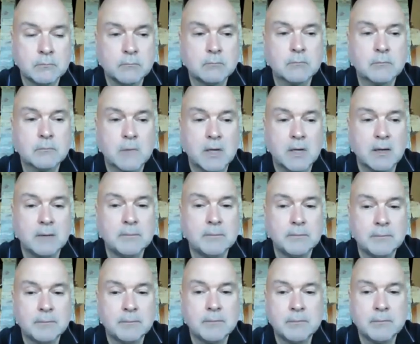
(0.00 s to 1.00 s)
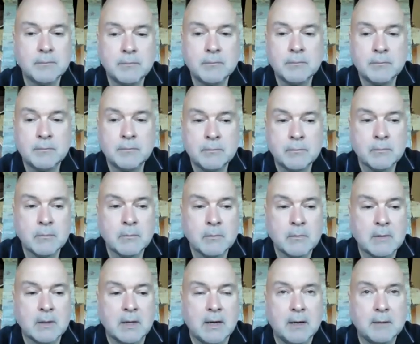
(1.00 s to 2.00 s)
Yeah.
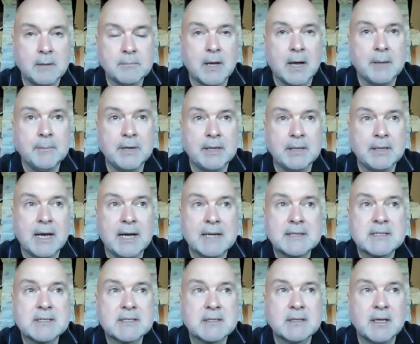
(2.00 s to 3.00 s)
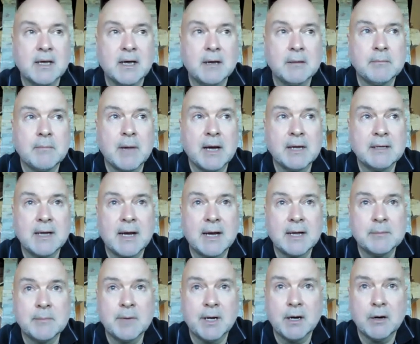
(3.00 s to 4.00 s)
Yeah, I mean, that's my
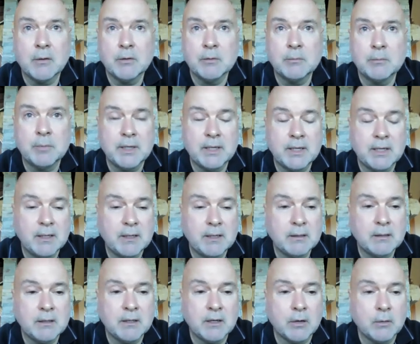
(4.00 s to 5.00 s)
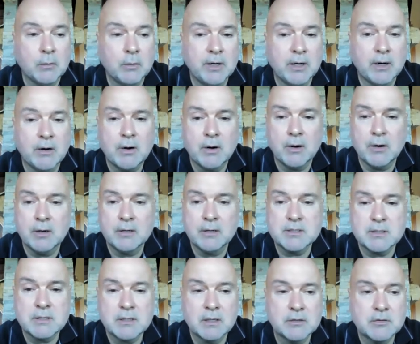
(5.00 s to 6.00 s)
nightmare would be, we
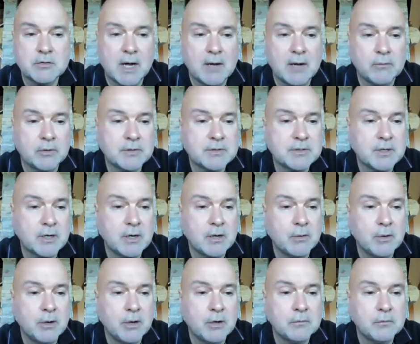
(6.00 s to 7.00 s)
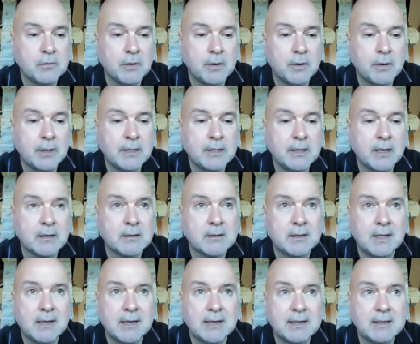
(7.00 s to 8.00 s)
encourage travelers to go over and our
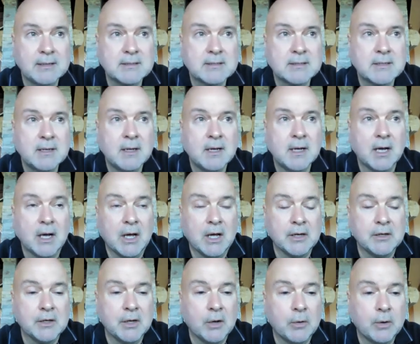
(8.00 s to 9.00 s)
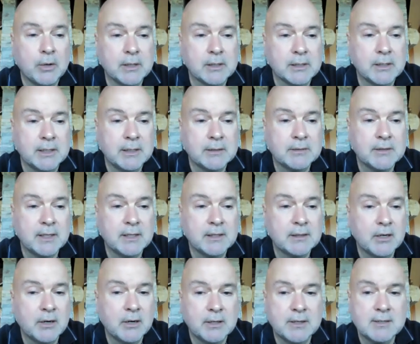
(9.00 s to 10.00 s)
clients unknowingly think
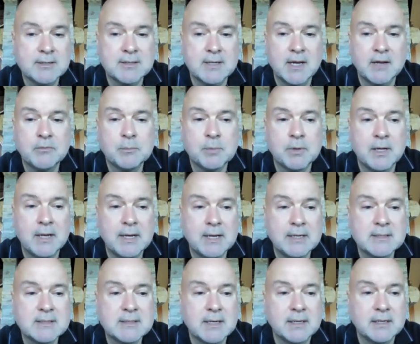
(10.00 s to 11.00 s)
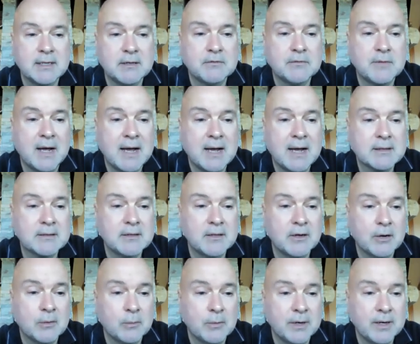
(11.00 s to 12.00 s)
they're in a safe place. And in fact, they're
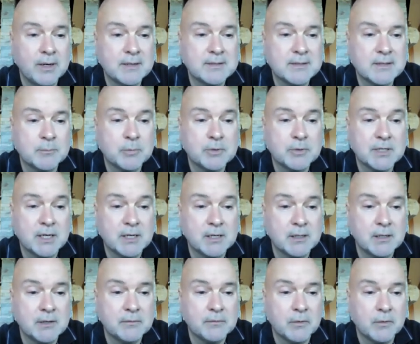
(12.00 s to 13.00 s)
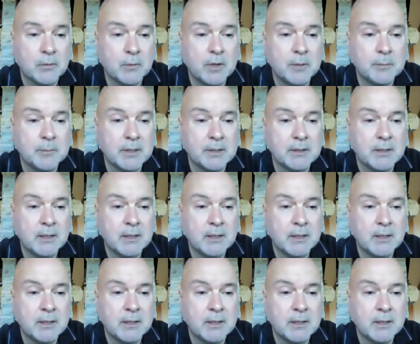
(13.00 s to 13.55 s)
at risk, particularly for women.